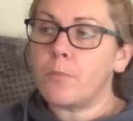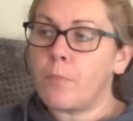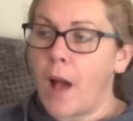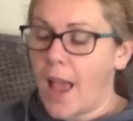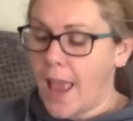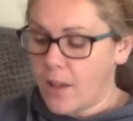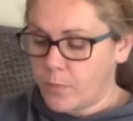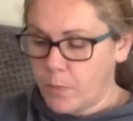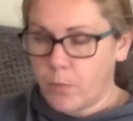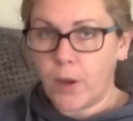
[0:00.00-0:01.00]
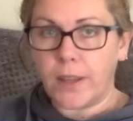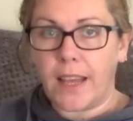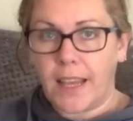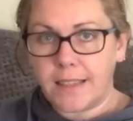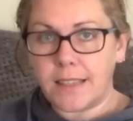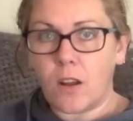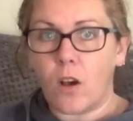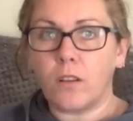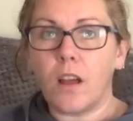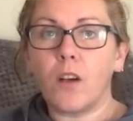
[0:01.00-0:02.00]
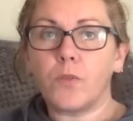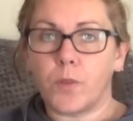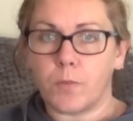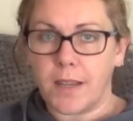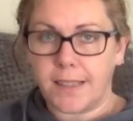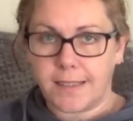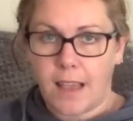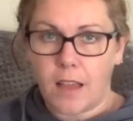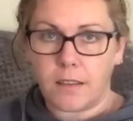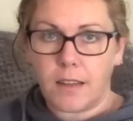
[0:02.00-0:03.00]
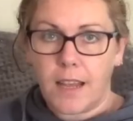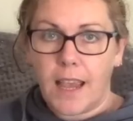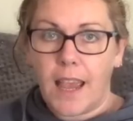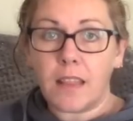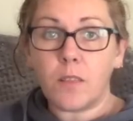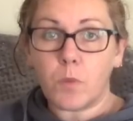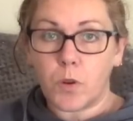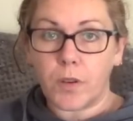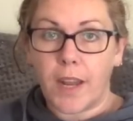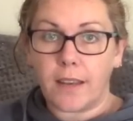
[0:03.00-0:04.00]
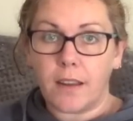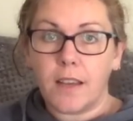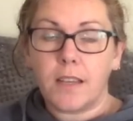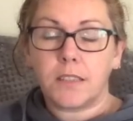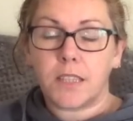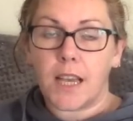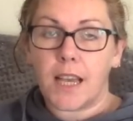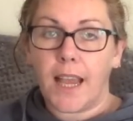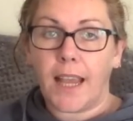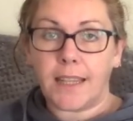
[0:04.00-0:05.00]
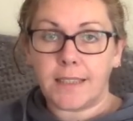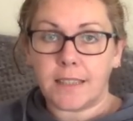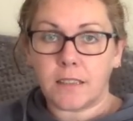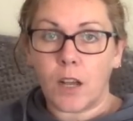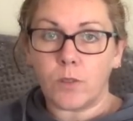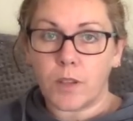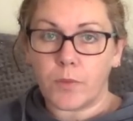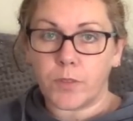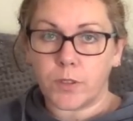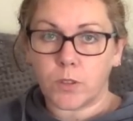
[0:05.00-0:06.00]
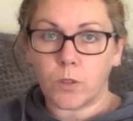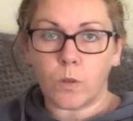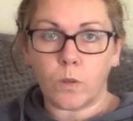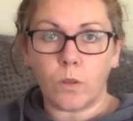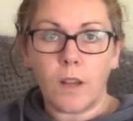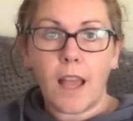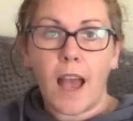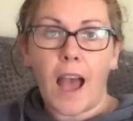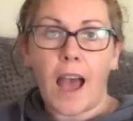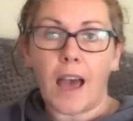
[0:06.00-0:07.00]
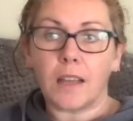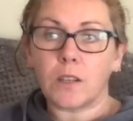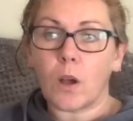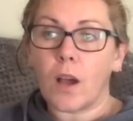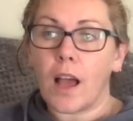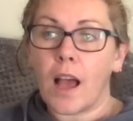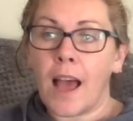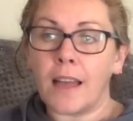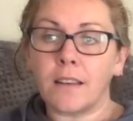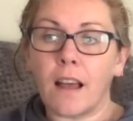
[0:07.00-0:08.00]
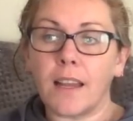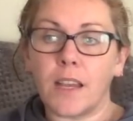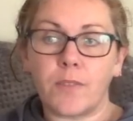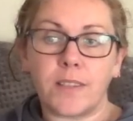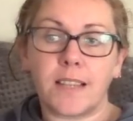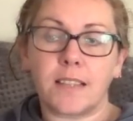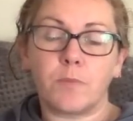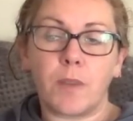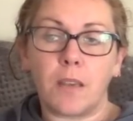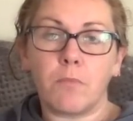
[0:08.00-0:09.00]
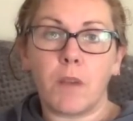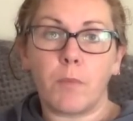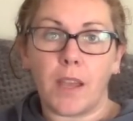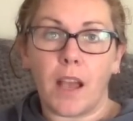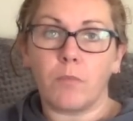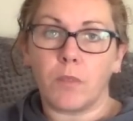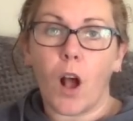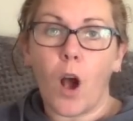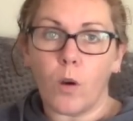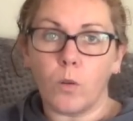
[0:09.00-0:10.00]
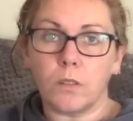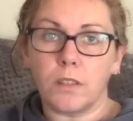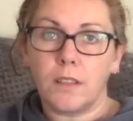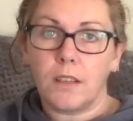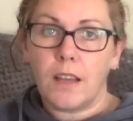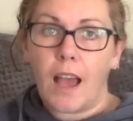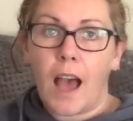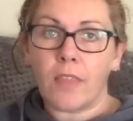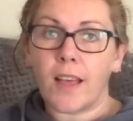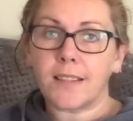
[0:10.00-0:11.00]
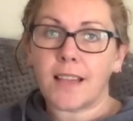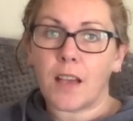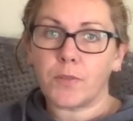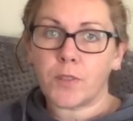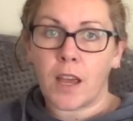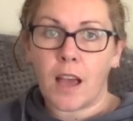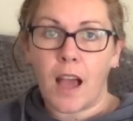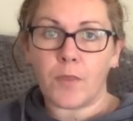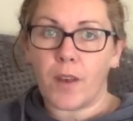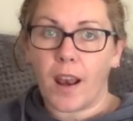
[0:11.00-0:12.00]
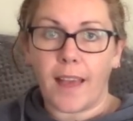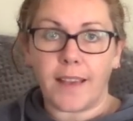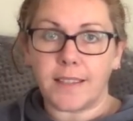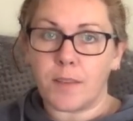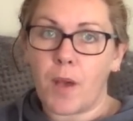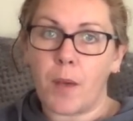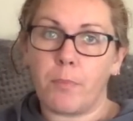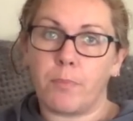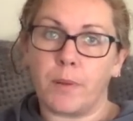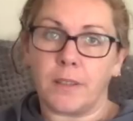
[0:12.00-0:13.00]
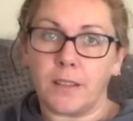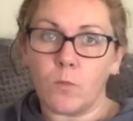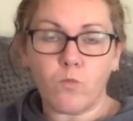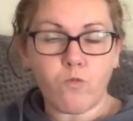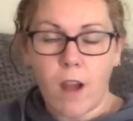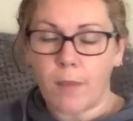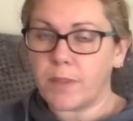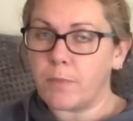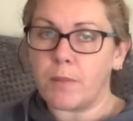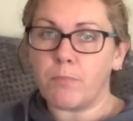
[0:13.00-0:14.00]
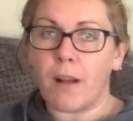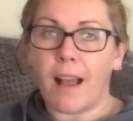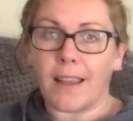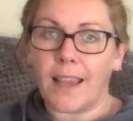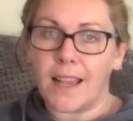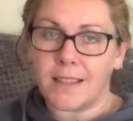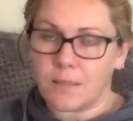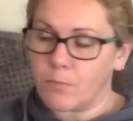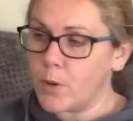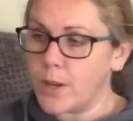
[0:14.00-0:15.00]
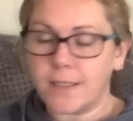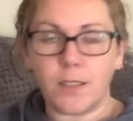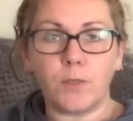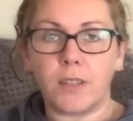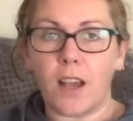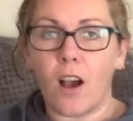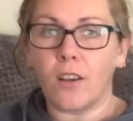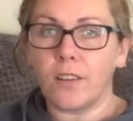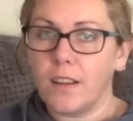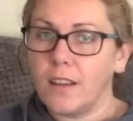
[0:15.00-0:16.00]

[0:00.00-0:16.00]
But I have been putting the heating on for my son in the morning to heat his clothes up for school. And at night, if he said to me, "Mummy, I'm cold." And that's after I've layered him up and wrapped him in blankets and put his hoodie on.